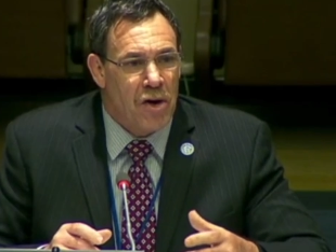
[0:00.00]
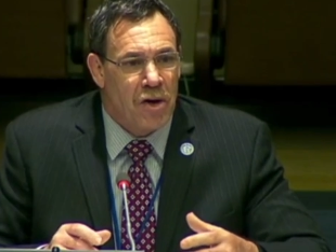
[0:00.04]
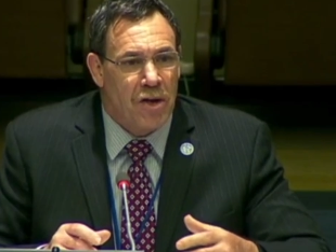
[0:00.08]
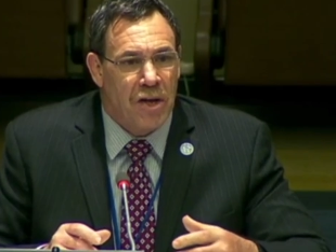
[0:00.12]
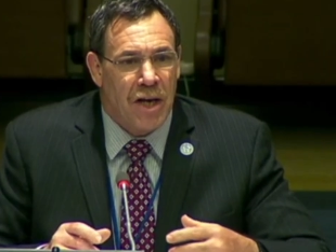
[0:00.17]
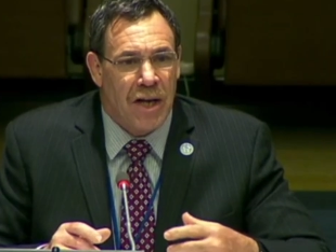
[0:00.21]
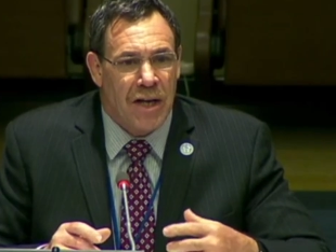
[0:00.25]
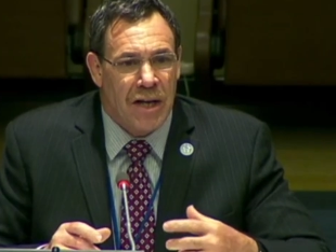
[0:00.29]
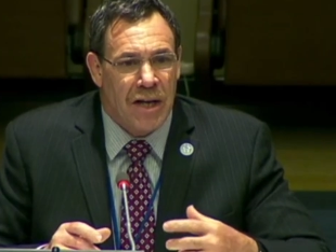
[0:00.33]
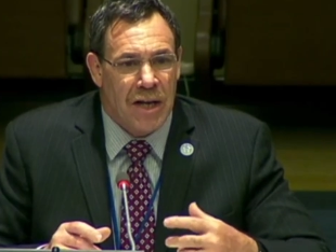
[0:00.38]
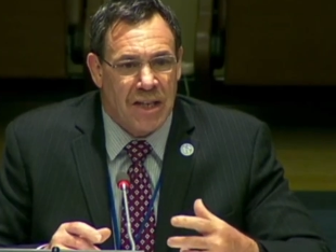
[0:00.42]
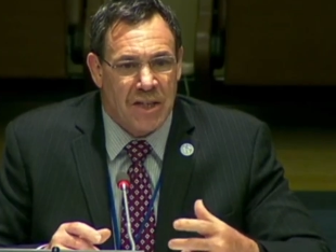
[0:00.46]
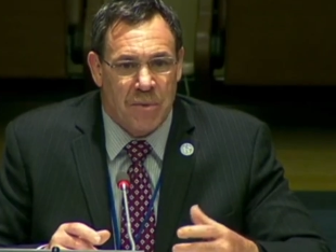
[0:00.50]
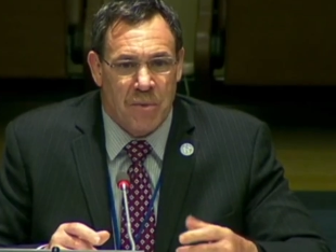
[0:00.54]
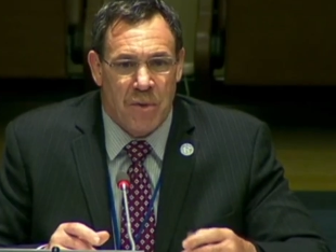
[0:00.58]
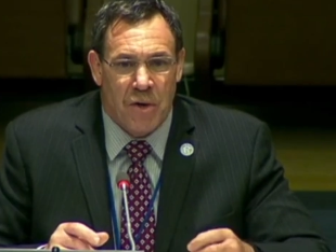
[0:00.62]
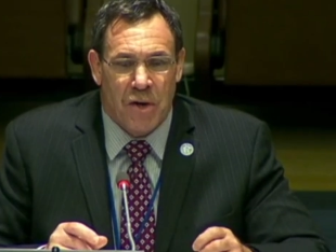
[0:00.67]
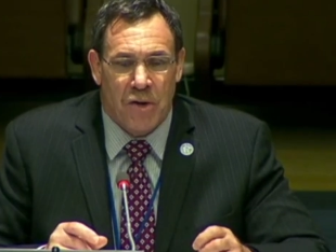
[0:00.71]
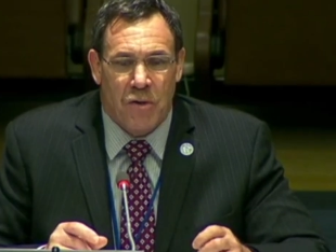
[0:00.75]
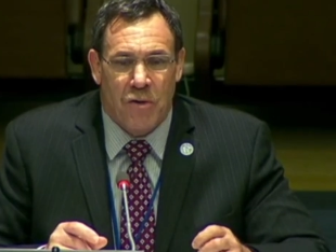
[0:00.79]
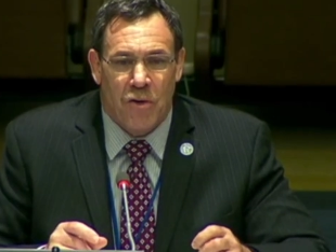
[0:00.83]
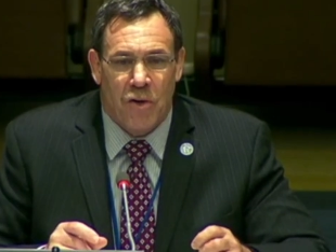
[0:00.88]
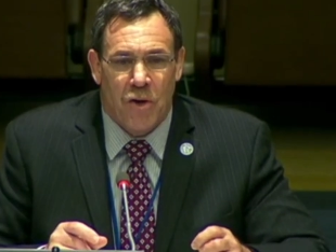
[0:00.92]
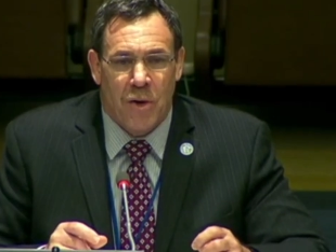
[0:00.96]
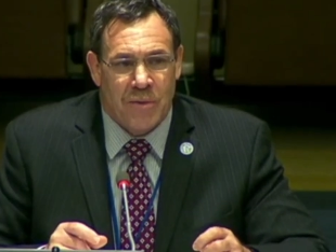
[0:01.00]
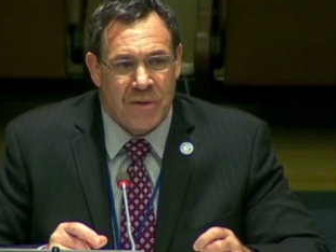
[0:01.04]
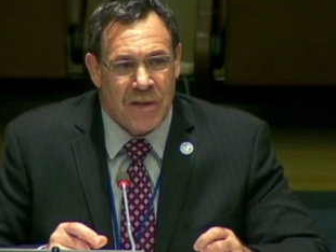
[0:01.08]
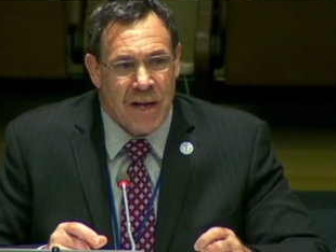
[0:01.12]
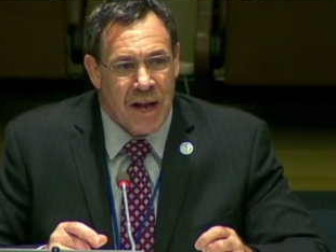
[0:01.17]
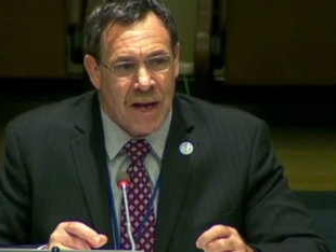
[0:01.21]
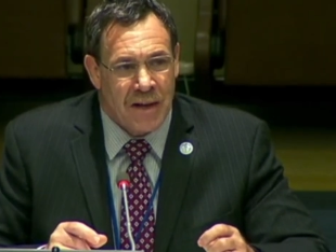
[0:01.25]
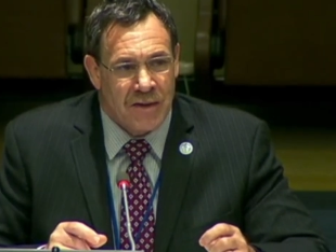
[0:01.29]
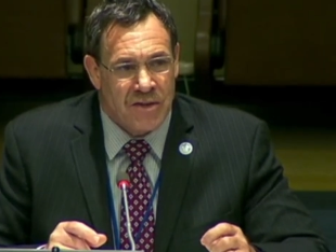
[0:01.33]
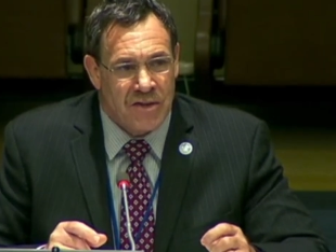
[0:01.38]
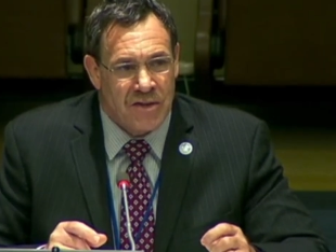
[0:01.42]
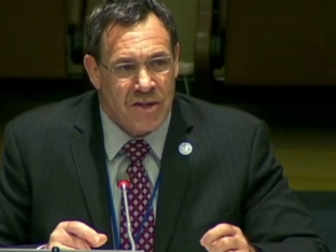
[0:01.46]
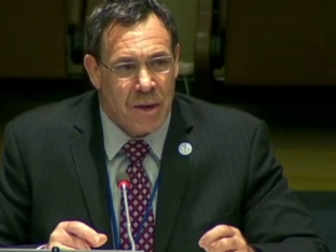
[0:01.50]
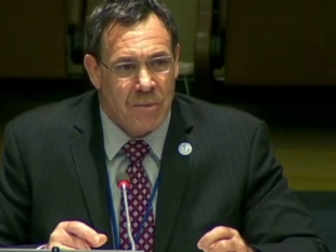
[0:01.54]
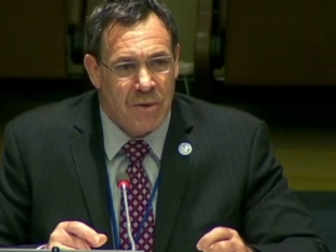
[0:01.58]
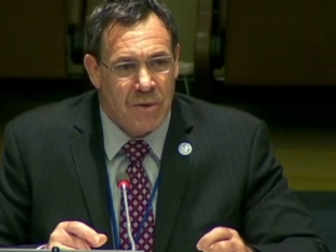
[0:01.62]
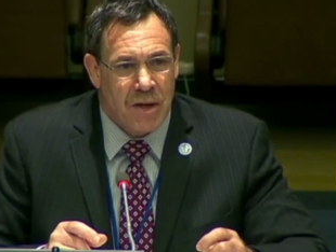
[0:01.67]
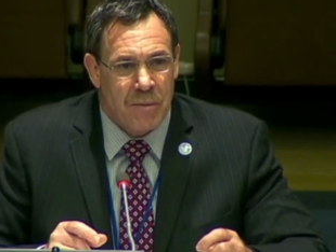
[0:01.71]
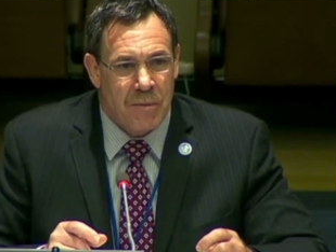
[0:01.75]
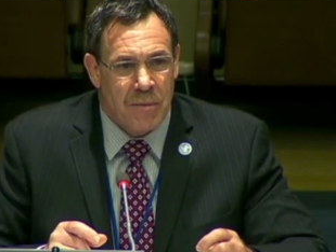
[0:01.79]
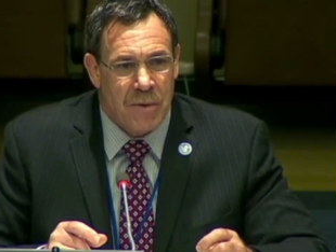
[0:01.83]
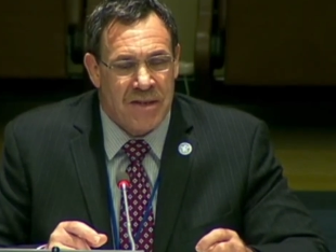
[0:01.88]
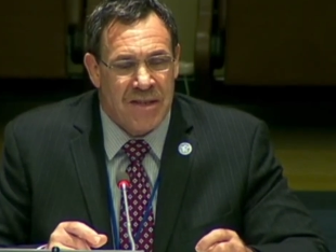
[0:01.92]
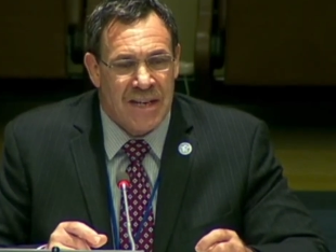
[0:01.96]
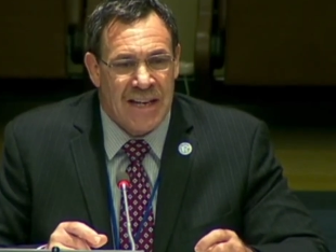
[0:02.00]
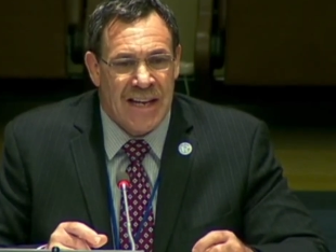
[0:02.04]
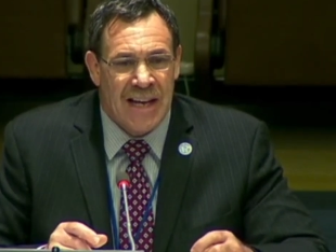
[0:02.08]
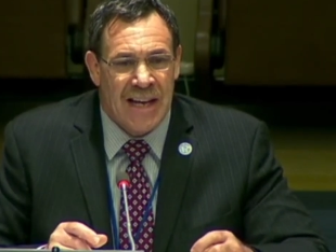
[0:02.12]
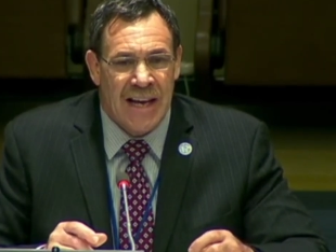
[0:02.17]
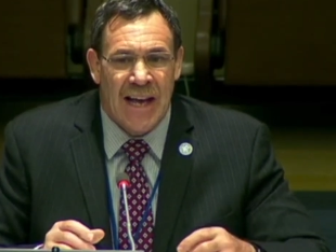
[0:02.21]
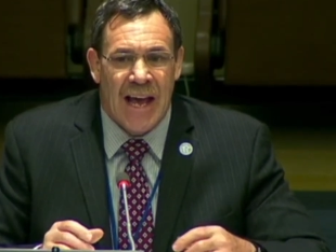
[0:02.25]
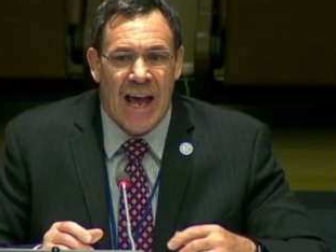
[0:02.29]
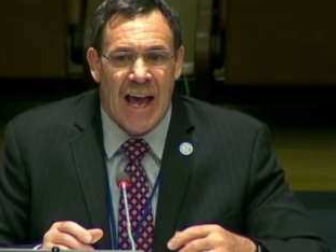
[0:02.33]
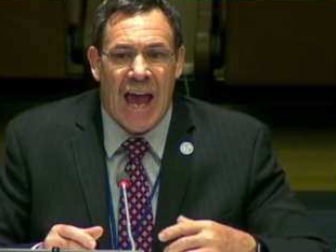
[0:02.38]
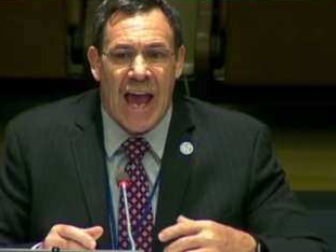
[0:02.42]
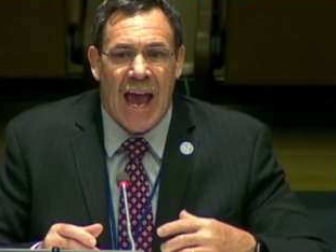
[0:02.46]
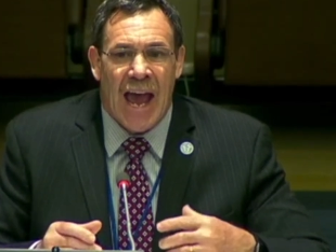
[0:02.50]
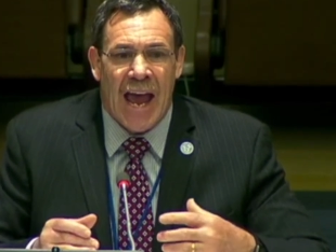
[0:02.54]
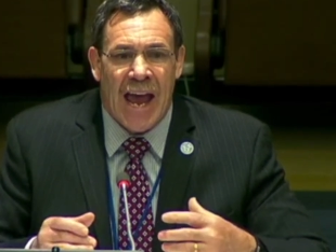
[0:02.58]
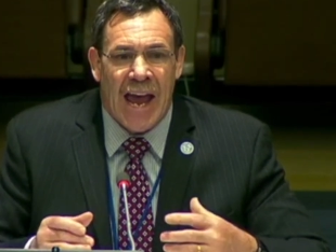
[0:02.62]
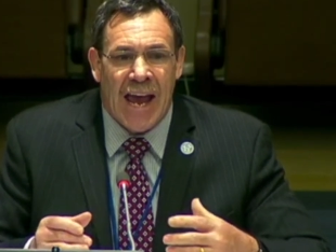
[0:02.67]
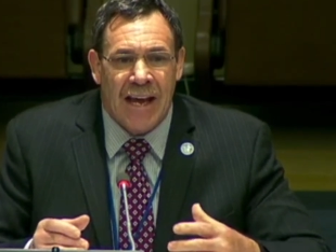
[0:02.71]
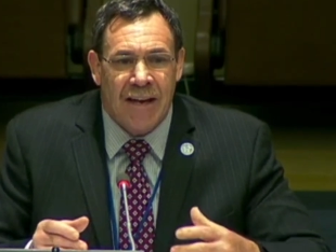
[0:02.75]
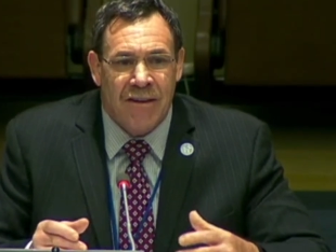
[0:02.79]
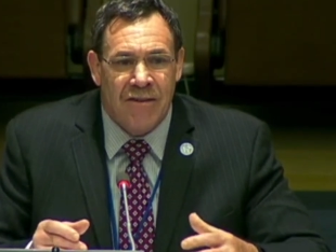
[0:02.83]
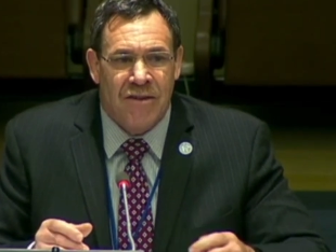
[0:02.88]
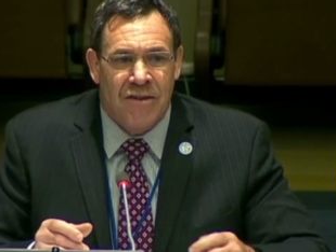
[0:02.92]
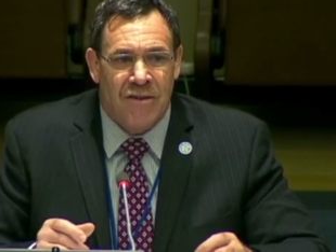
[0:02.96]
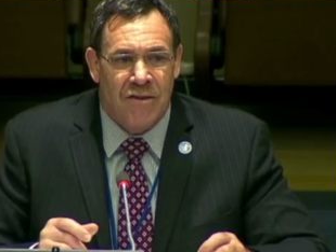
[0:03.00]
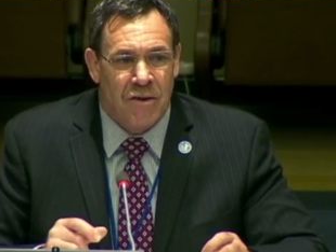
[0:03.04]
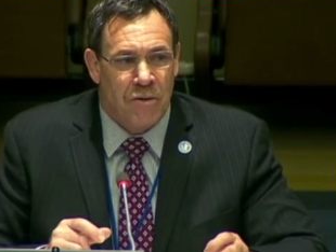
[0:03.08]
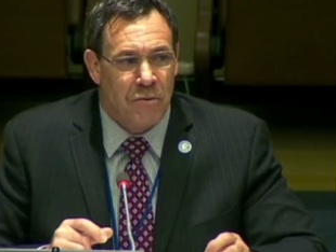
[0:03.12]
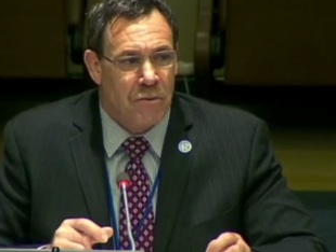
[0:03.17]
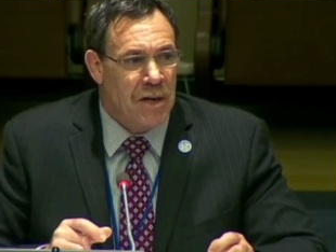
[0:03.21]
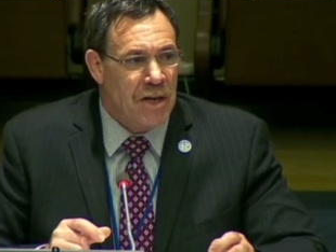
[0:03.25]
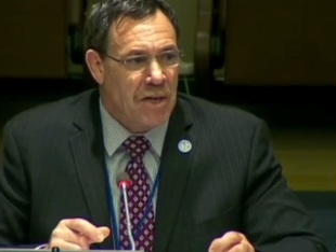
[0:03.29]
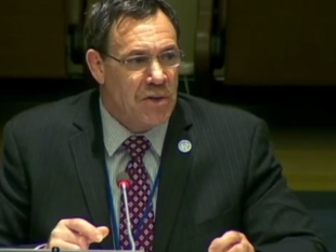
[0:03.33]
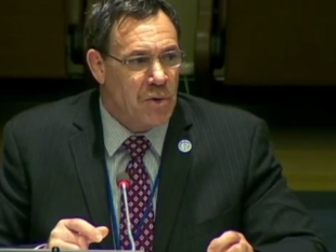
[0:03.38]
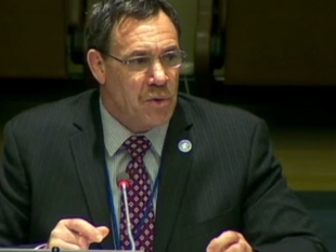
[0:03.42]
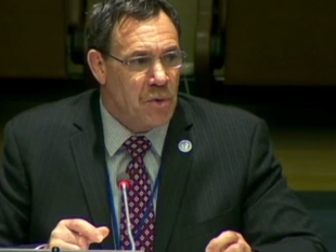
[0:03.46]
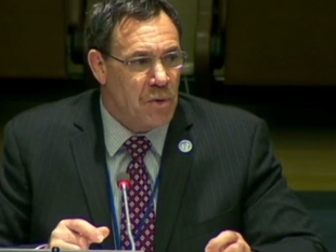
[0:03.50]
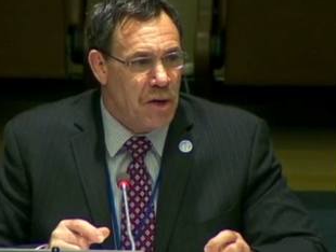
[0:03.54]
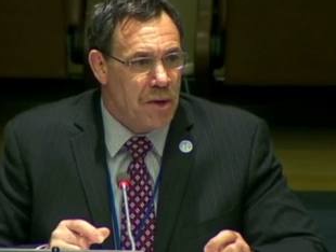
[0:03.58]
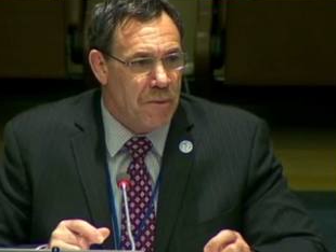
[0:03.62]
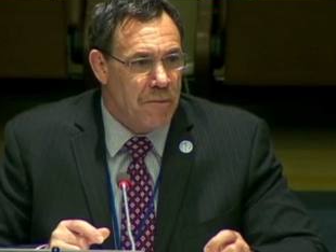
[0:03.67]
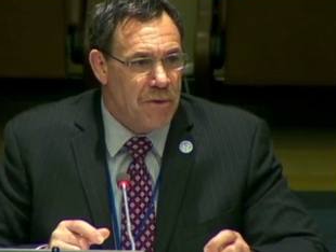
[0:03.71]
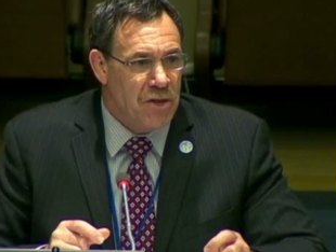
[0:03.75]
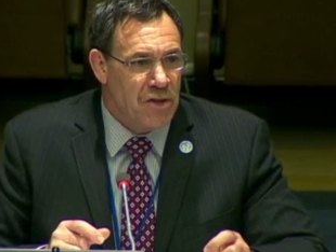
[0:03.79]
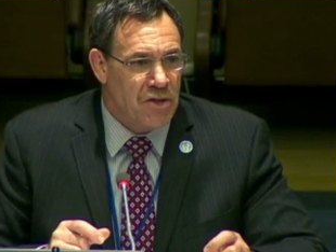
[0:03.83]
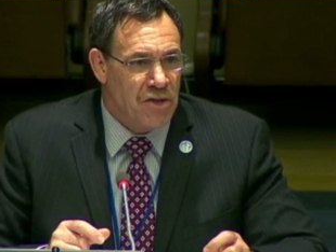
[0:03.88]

the level of engagement and commitment by member states, but